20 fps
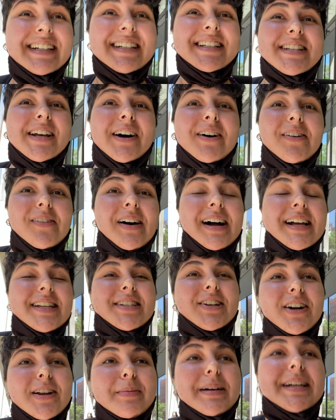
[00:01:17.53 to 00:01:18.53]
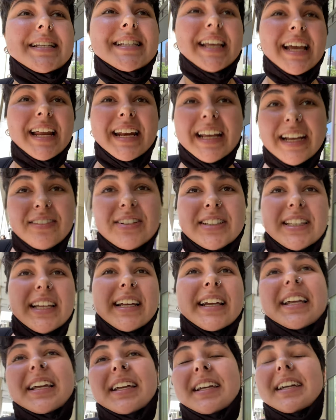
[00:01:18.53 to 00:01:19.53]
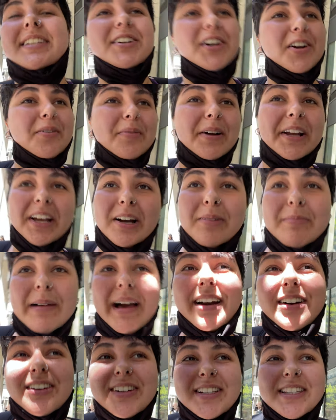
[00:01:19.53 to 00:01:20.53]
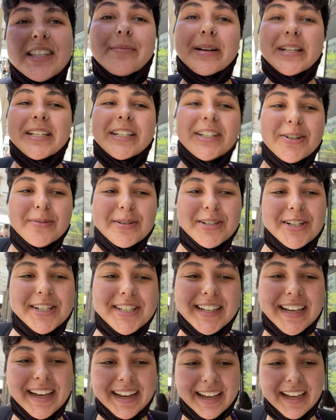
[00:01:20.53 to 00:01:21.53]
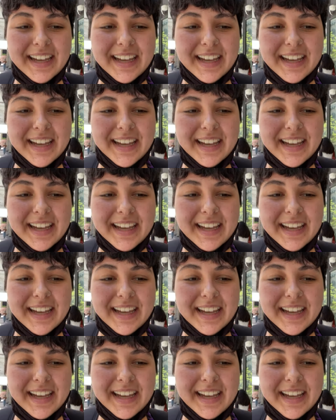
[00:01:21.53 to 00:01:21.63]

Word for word: So I started by scanning everything, I started working on patterns, and then my teacher was just like,